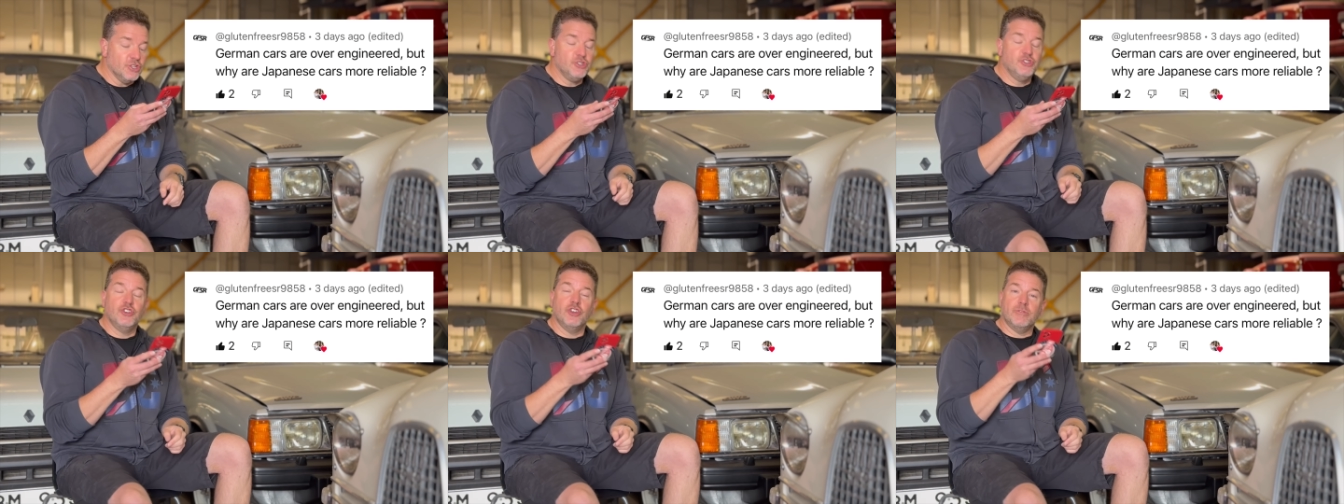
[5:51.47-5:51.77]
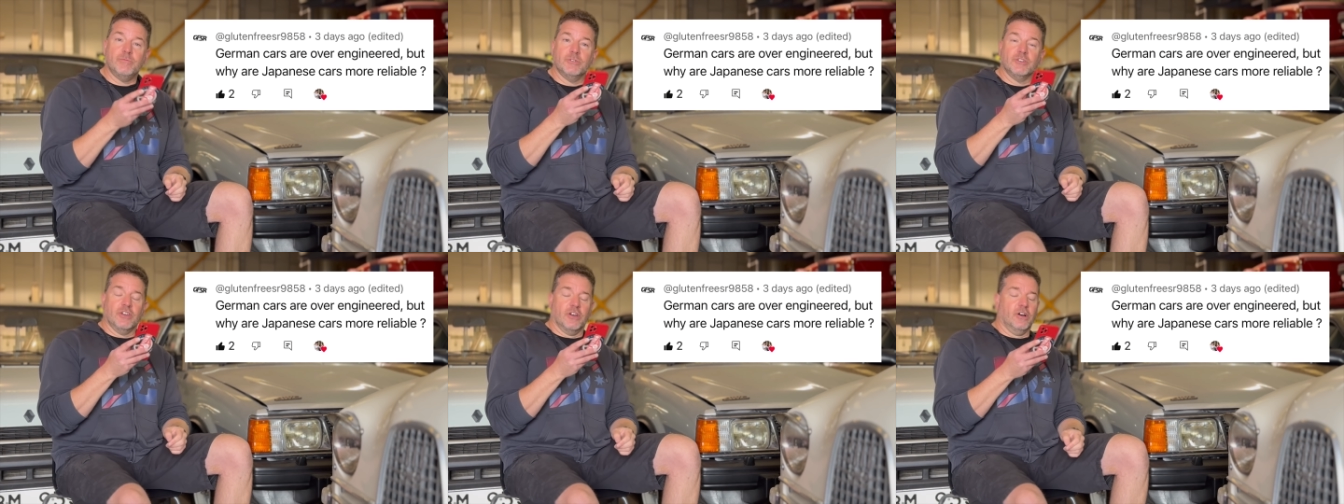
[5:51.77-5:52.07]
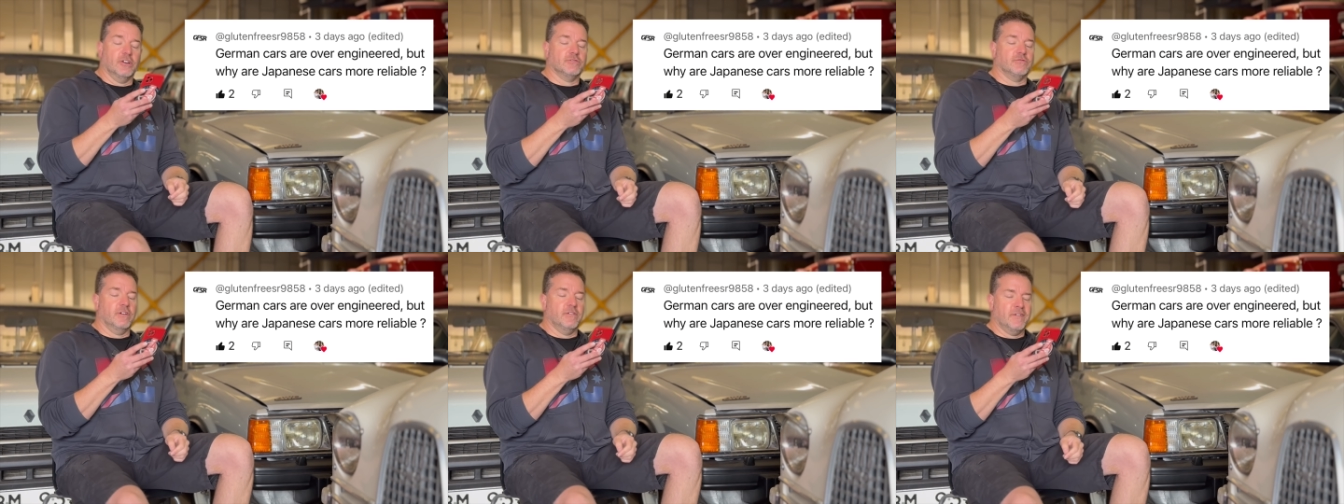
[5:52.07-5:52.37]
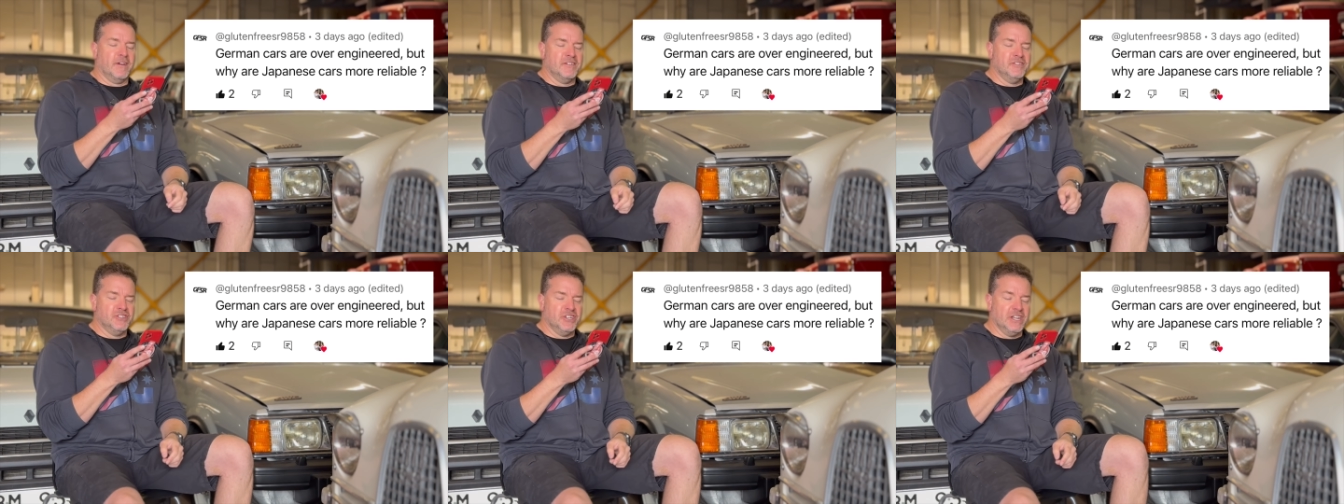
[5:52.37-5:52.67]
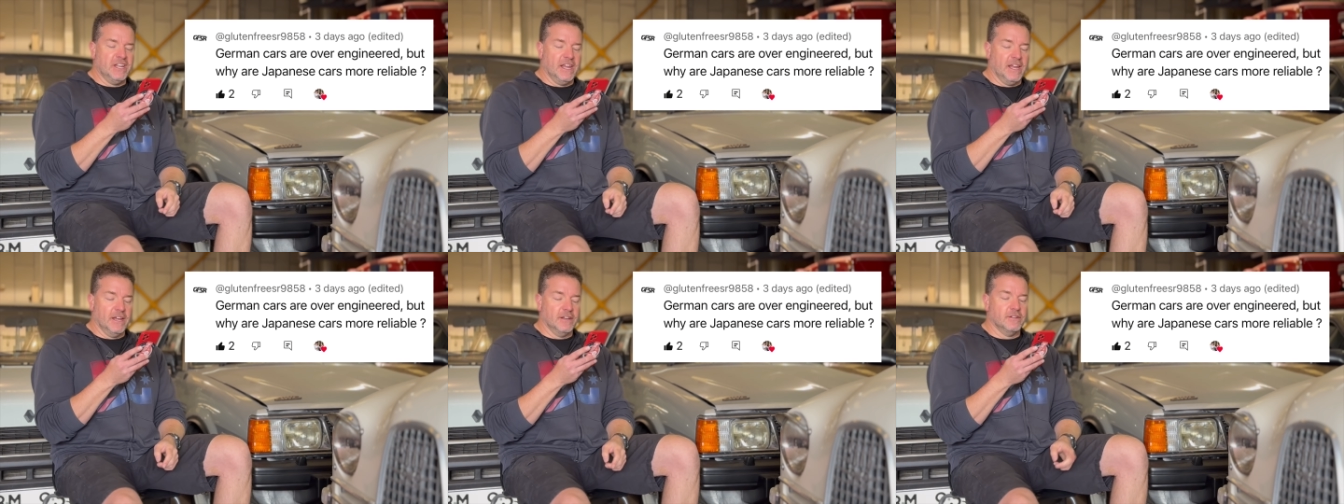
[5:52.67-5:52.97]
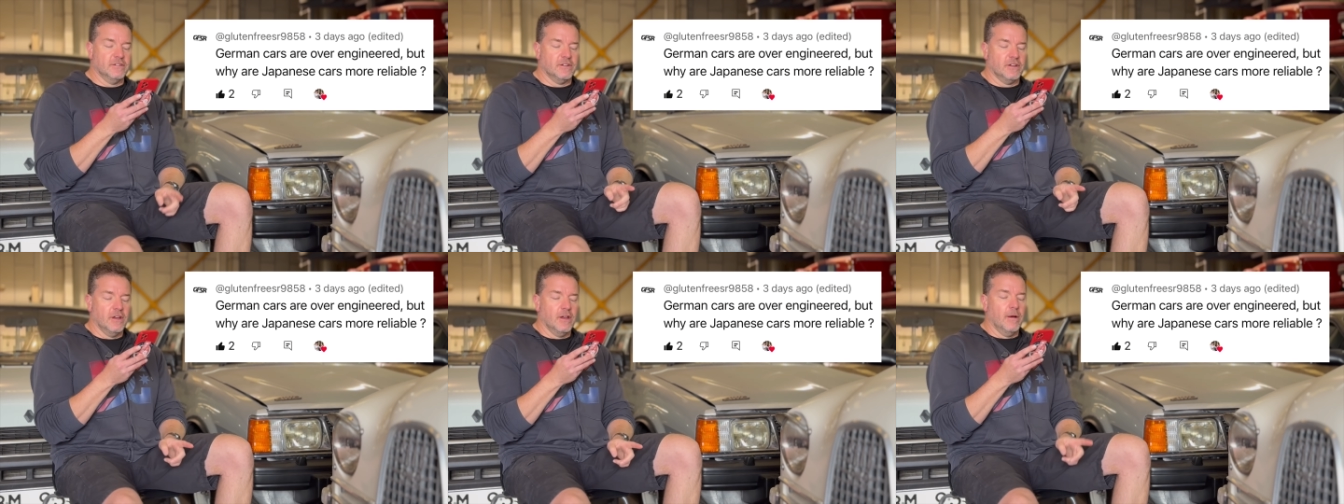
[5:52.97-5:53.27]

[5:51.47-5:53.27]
German cars are over-engineered,